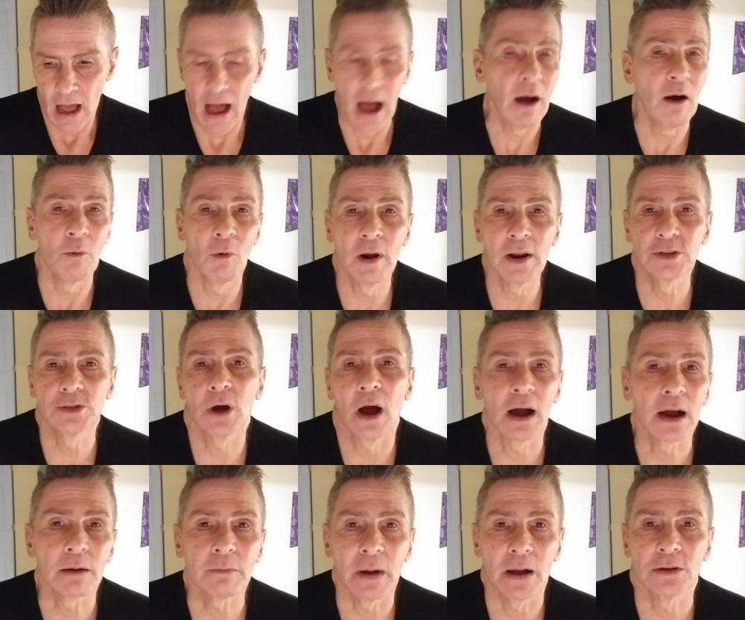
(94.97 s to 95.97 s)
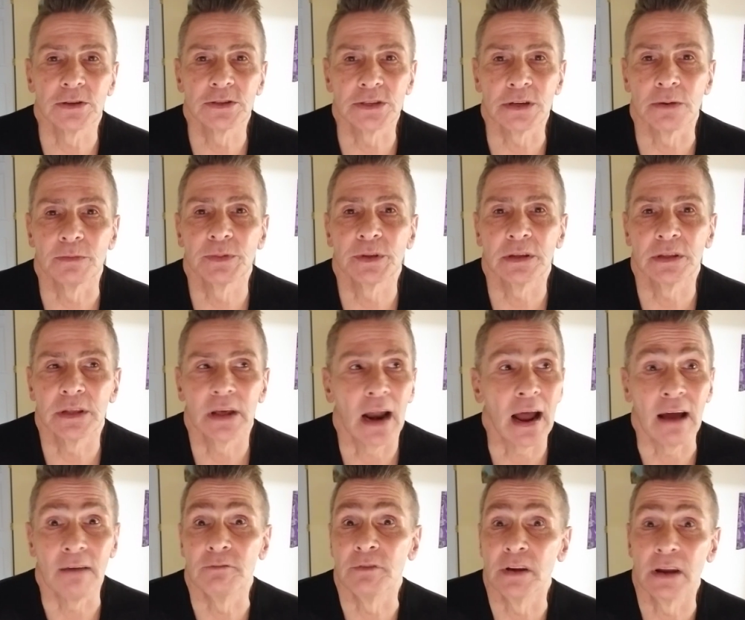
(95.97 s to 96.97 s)
I want to talk about something that
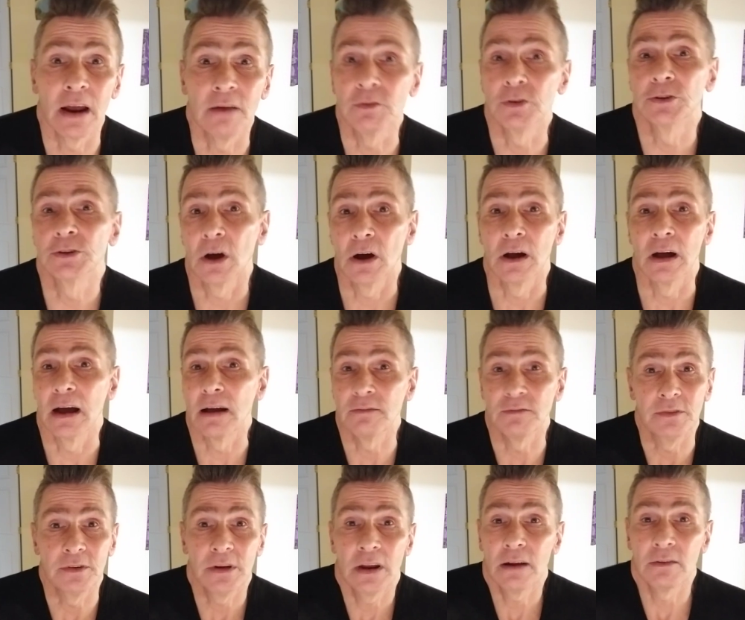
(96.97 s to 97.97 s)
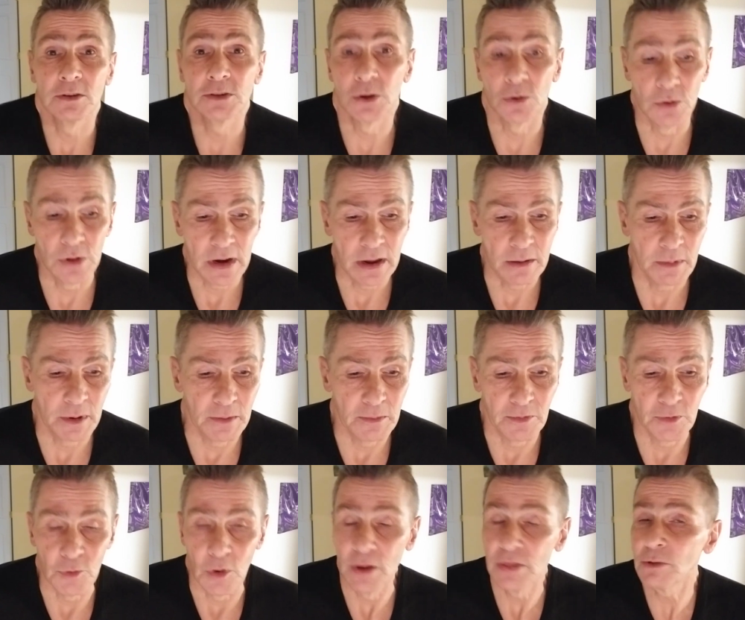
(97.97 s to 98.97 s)
I've never told anybody
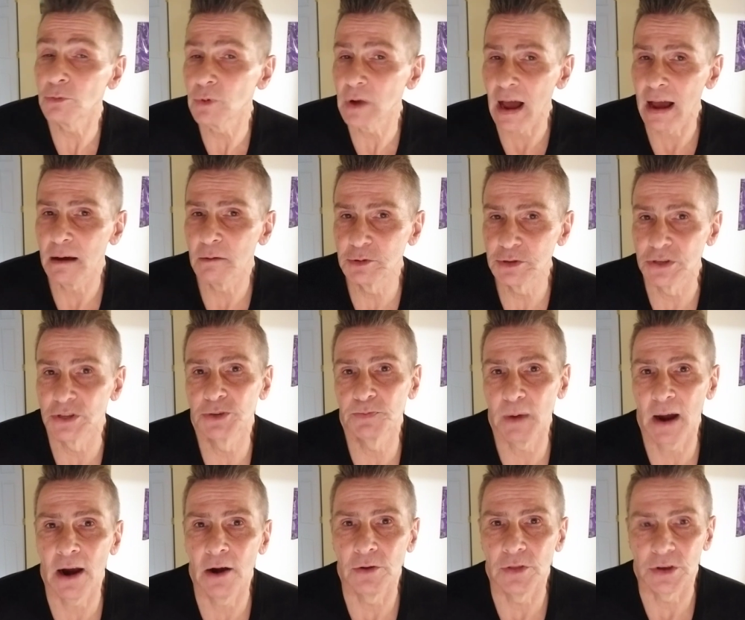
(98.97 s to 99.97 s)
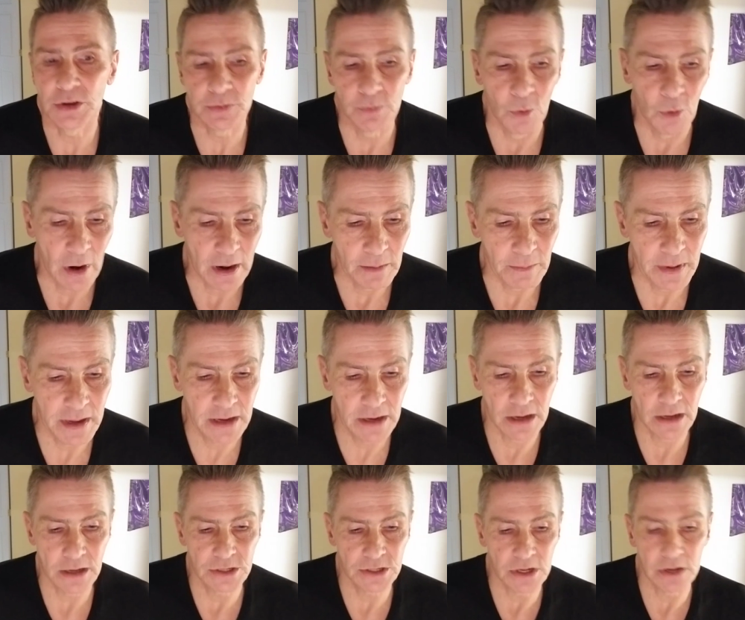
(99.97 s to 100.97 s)
before. And I was inspired this morning
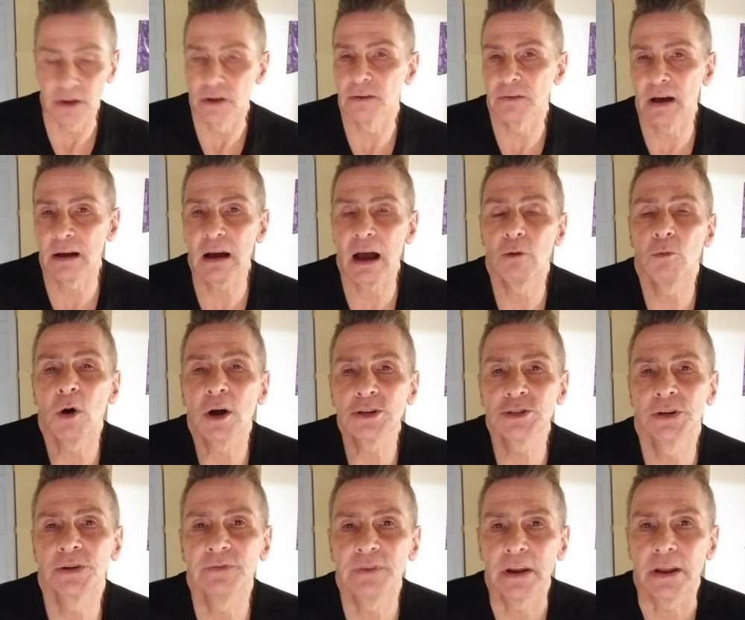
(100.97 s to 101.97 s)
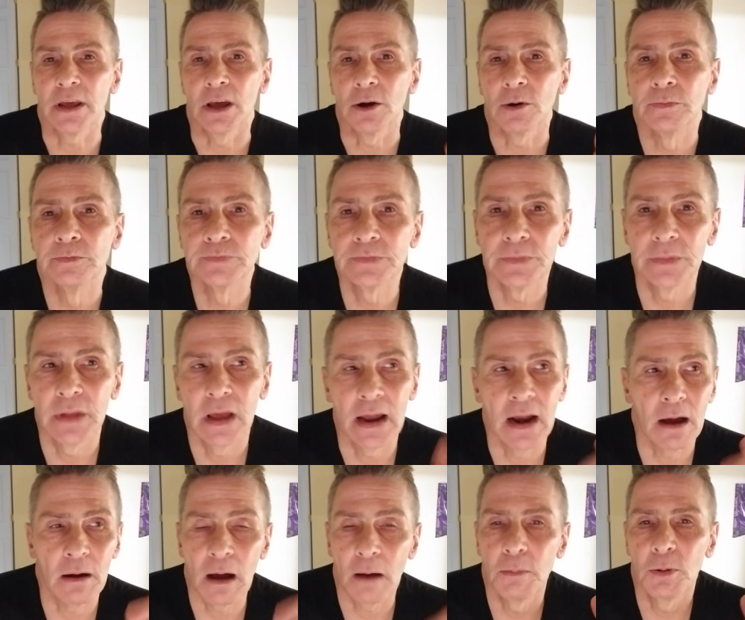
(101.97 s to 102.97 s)
because I watched a video. And
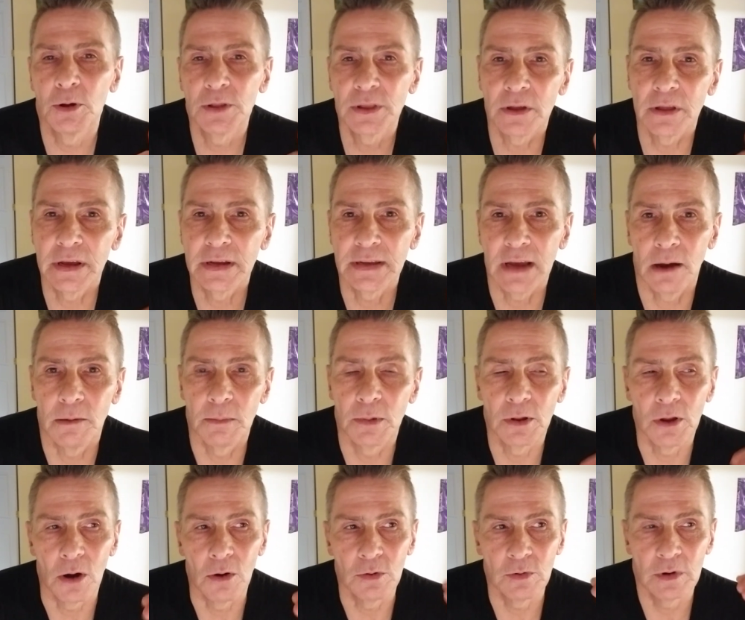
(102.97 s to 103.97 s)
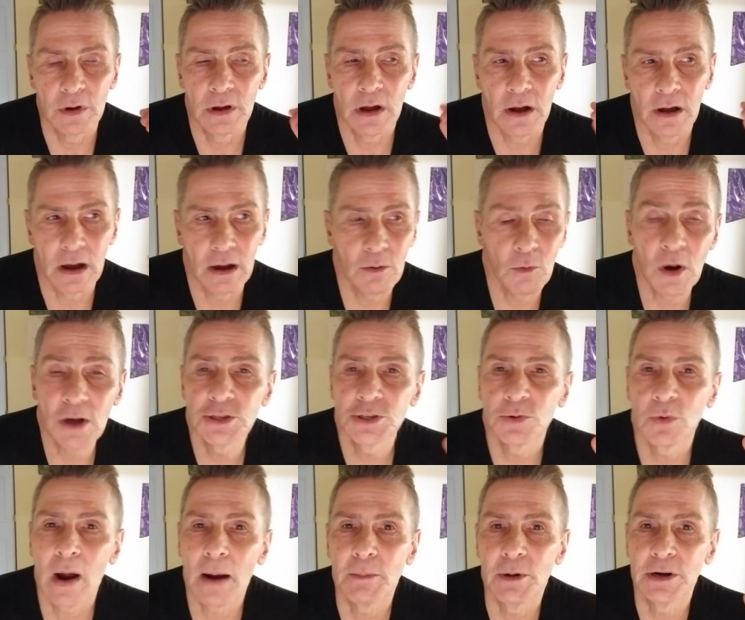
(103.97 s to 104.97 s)
I'll put the link down below. I watched
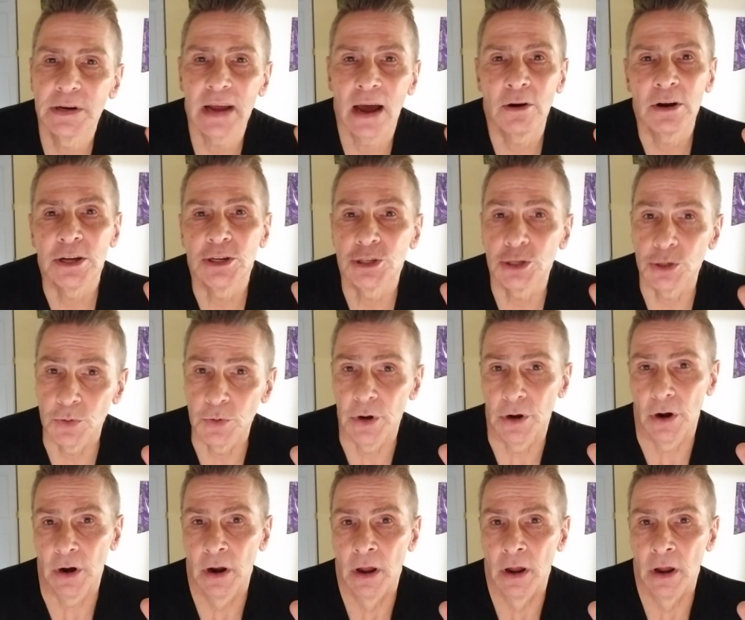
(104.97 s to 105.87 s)
Robert Downey Jr.